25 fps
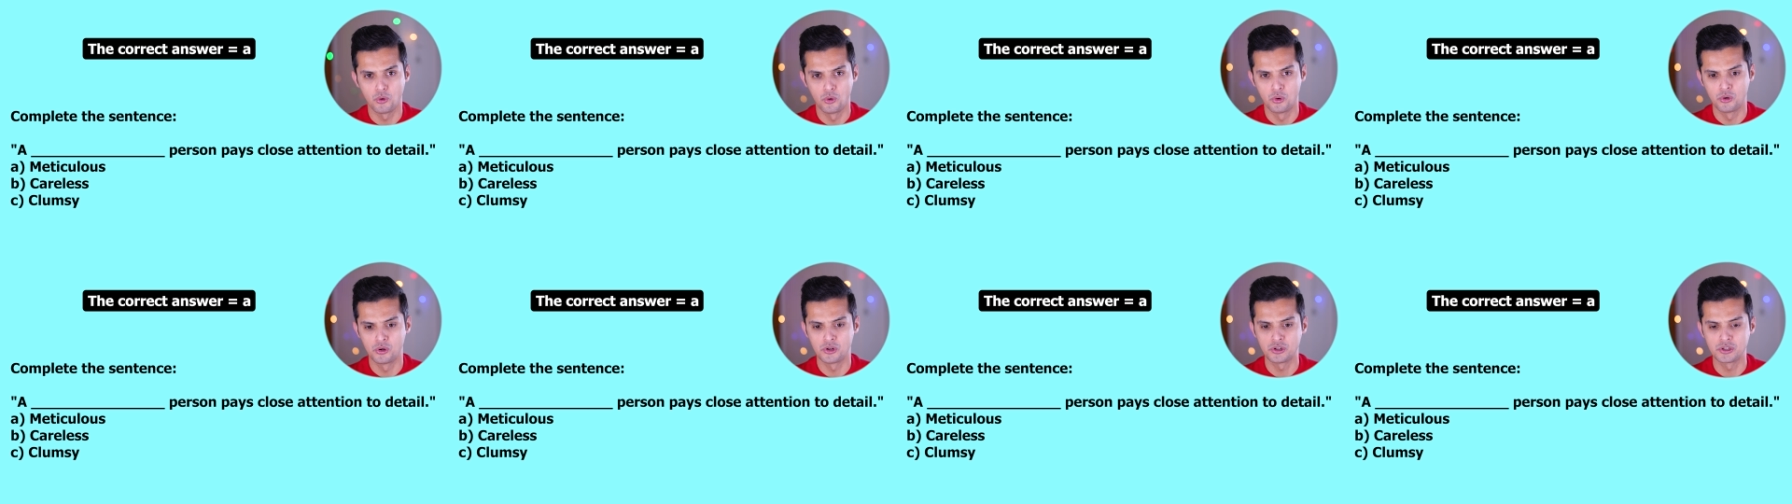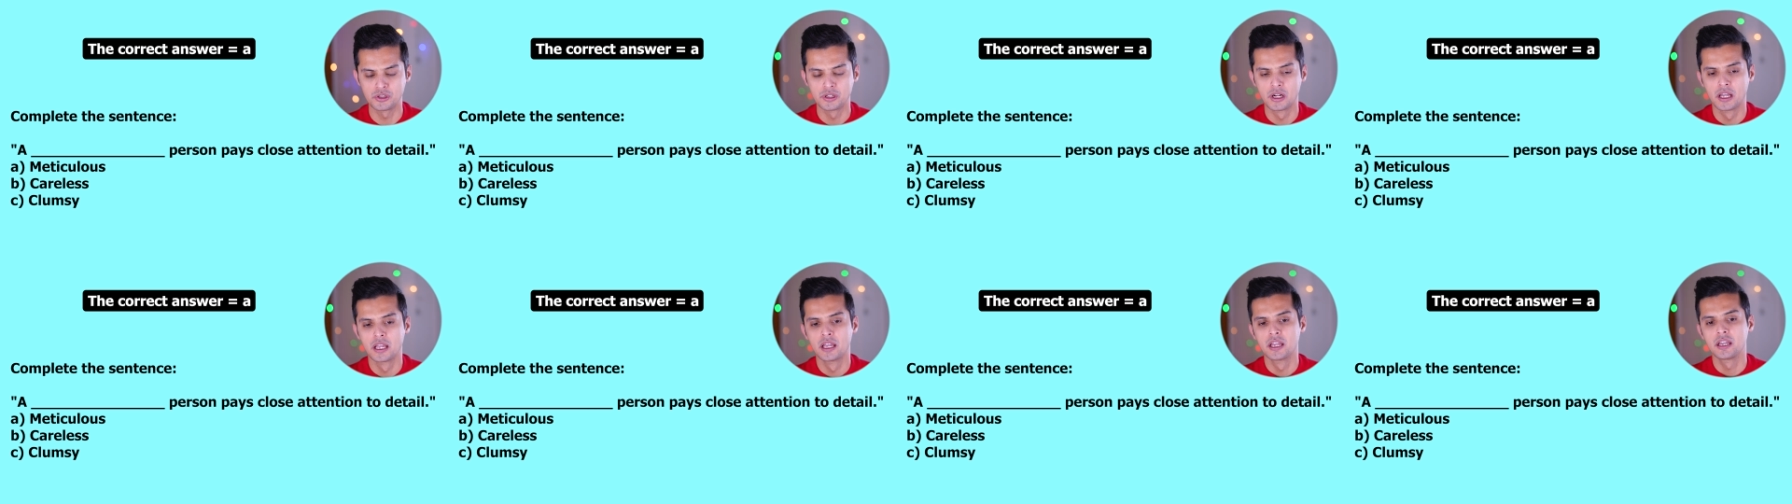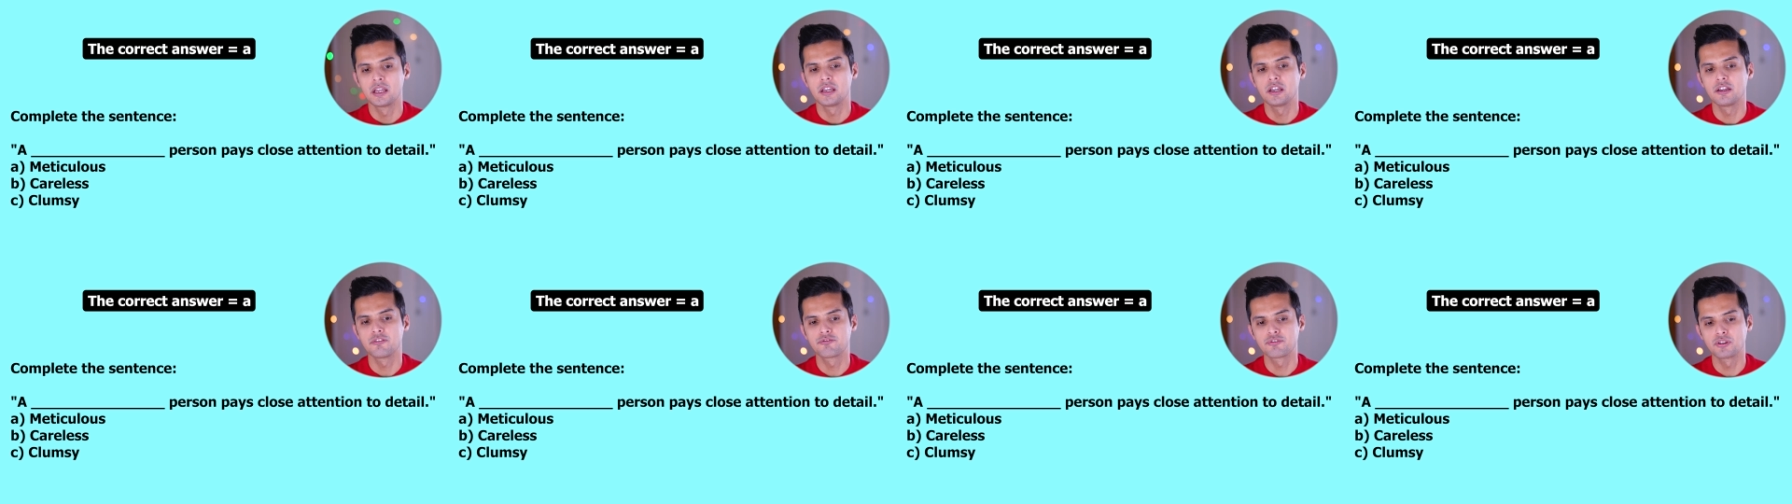Or
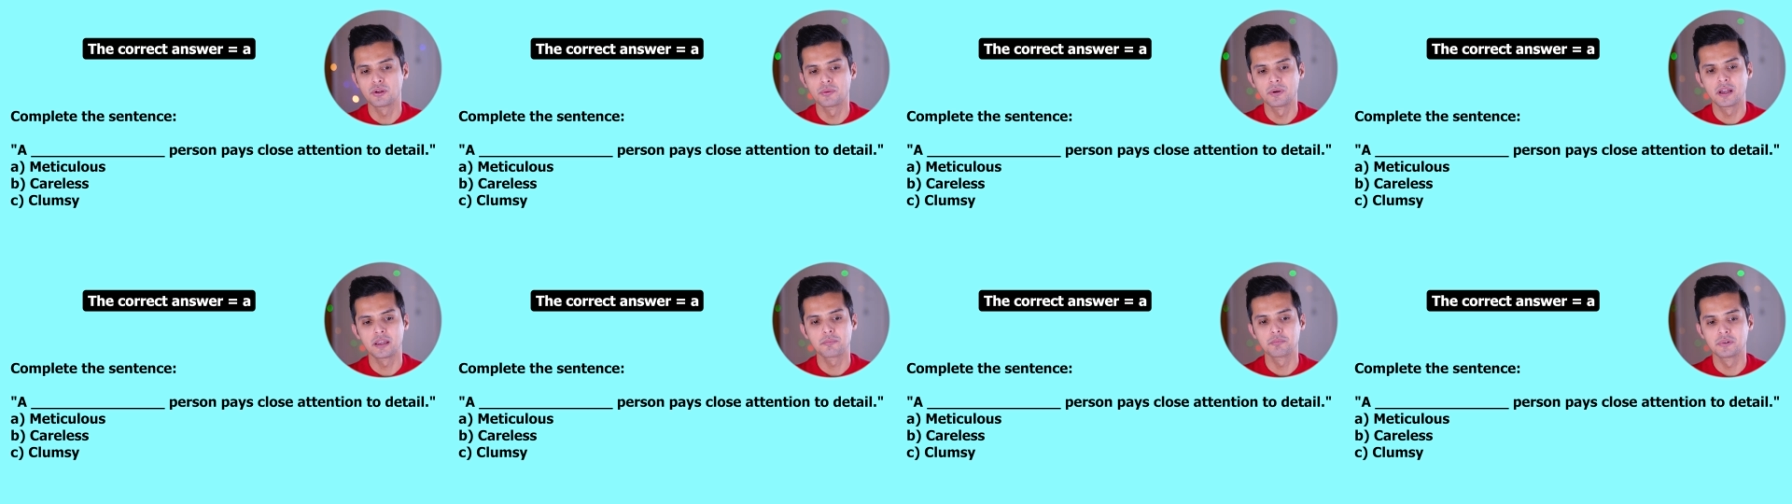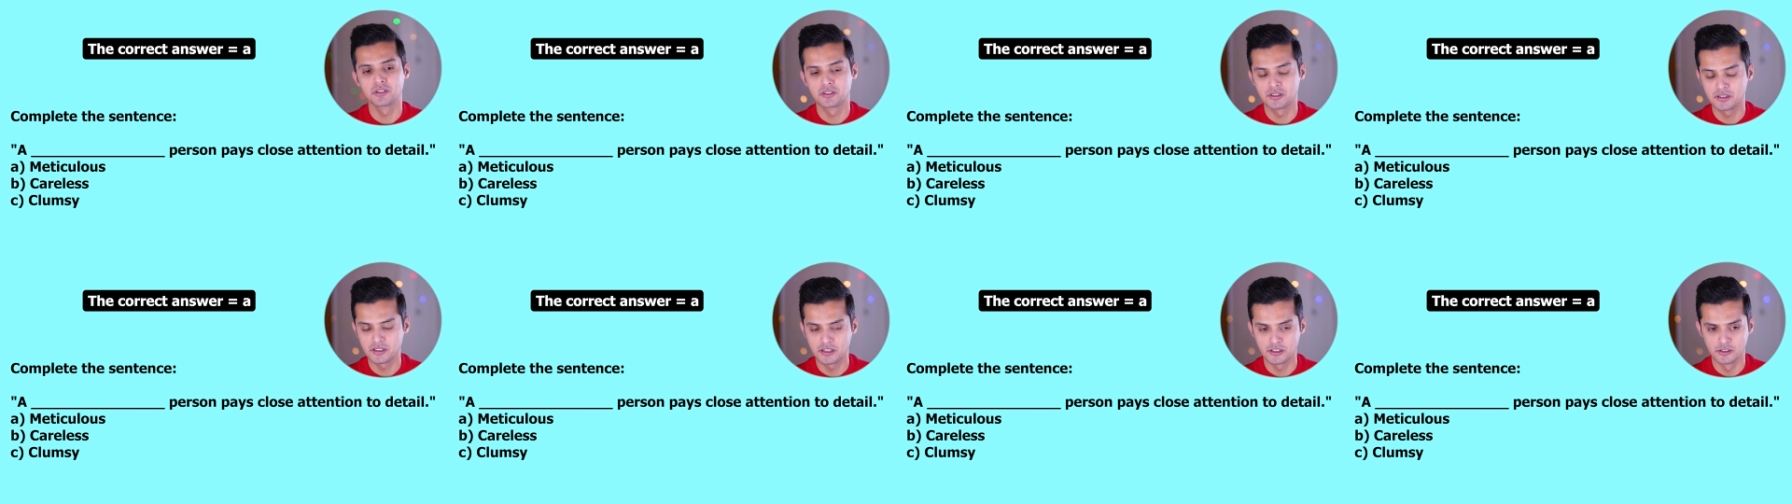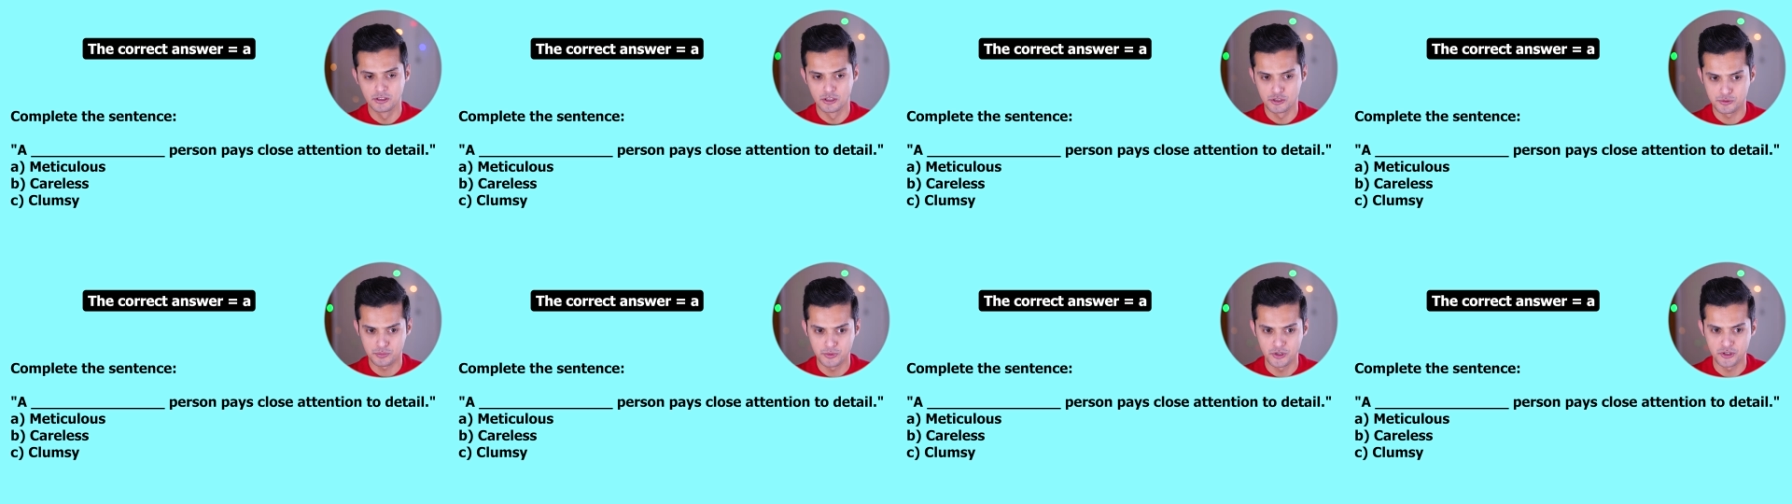if you're a
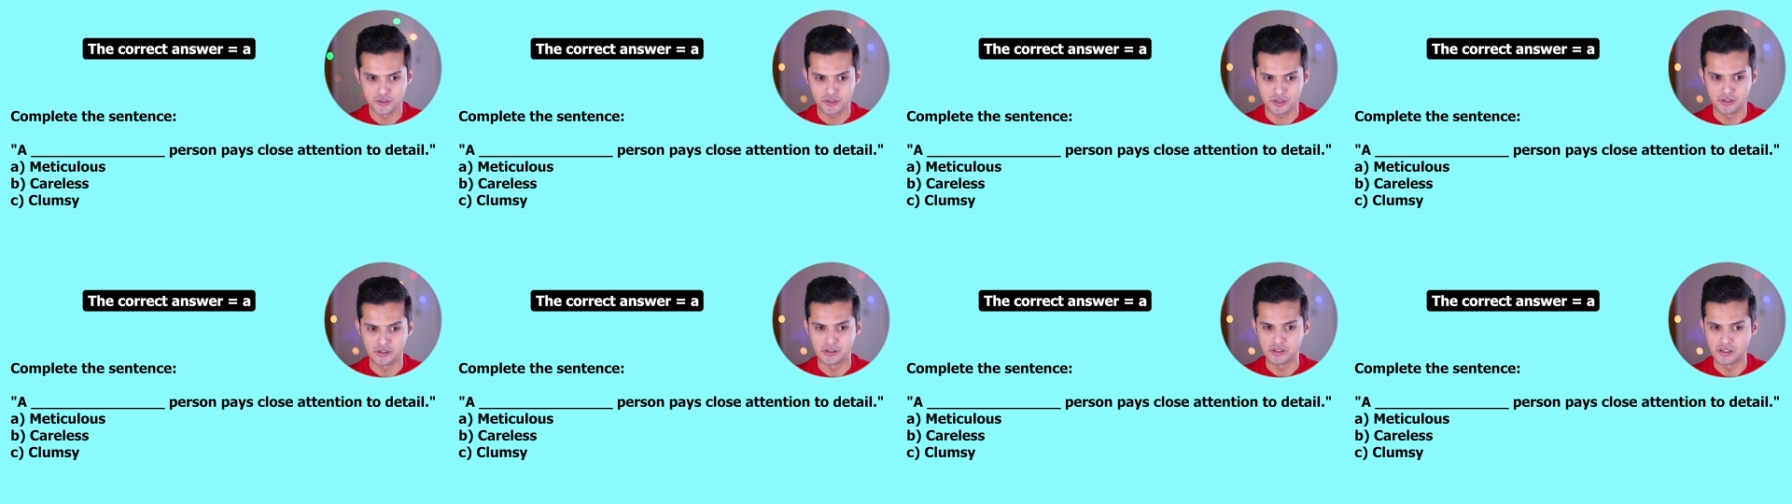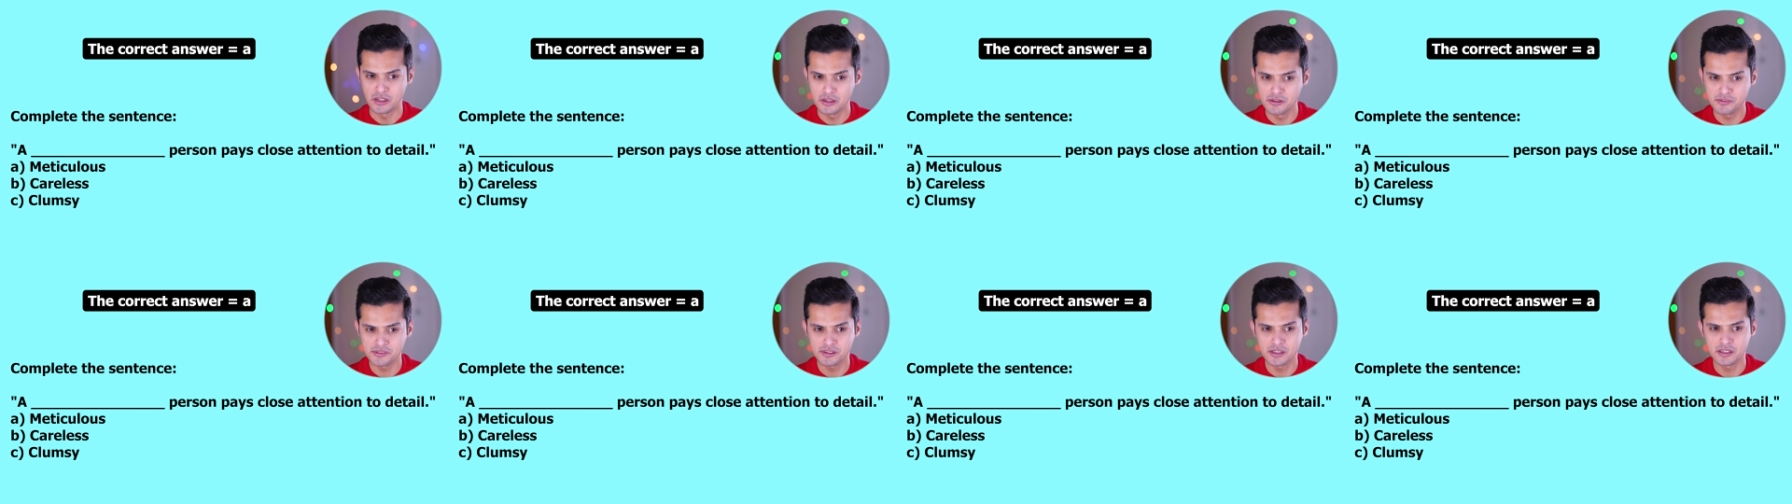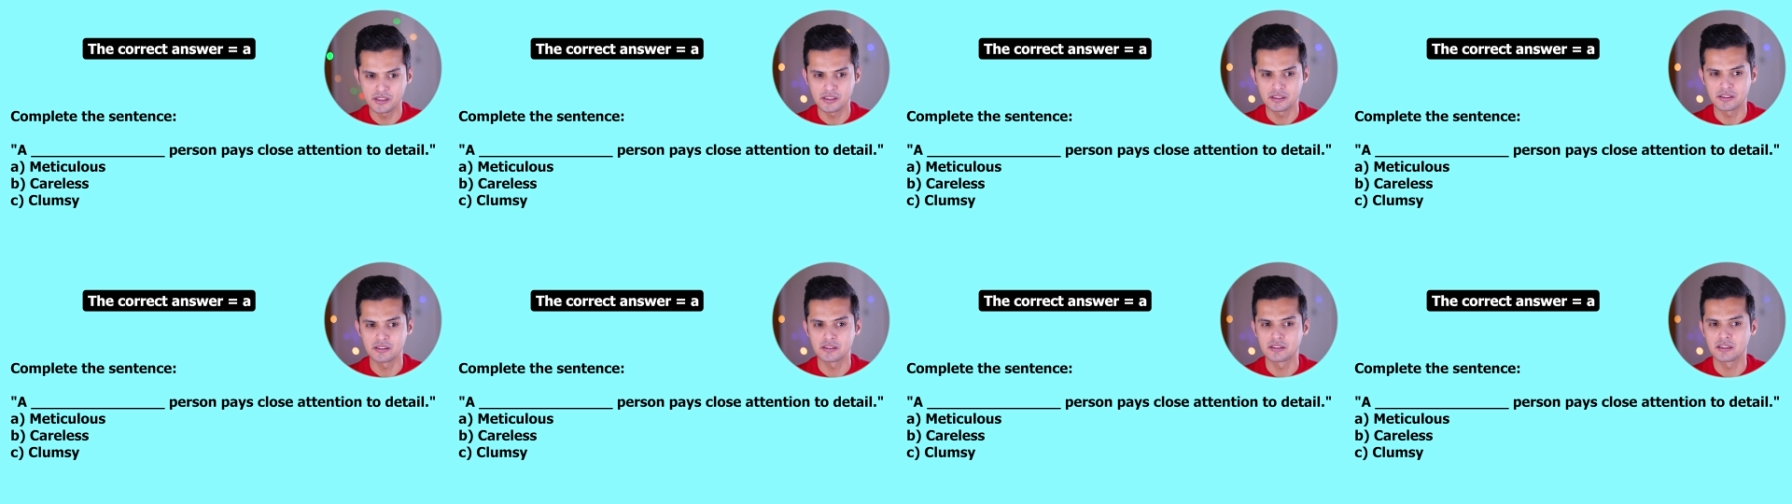meticulous person, do you
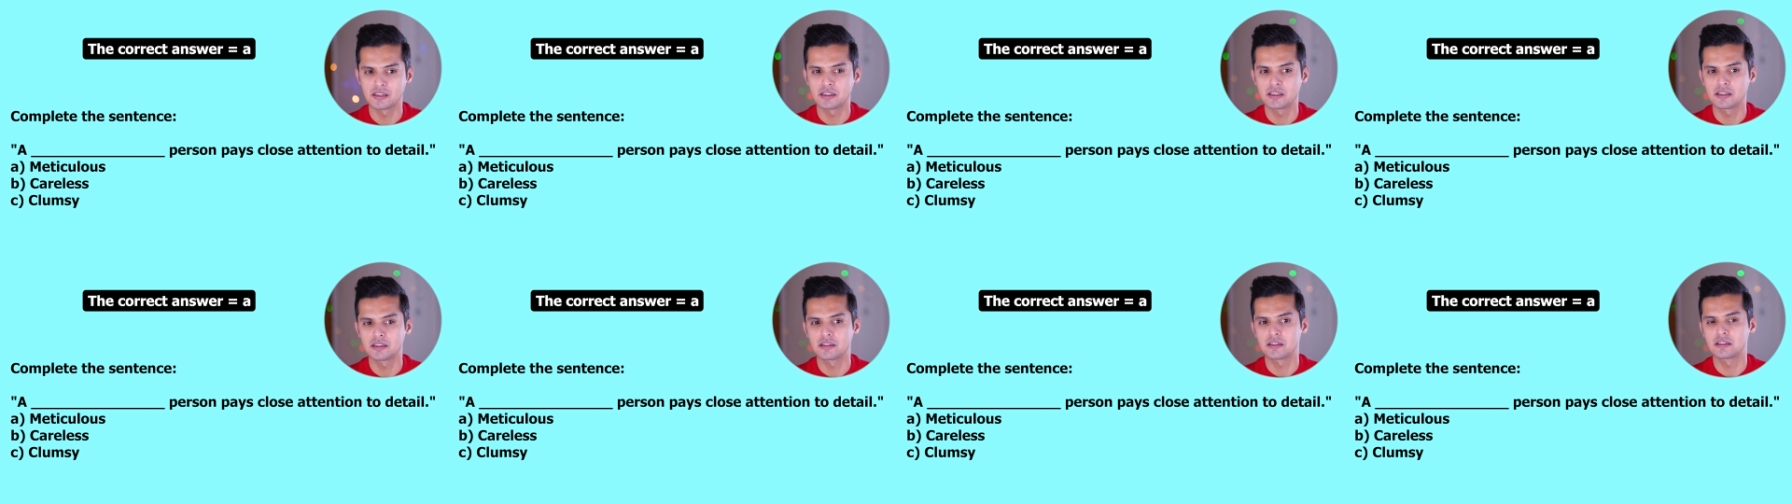think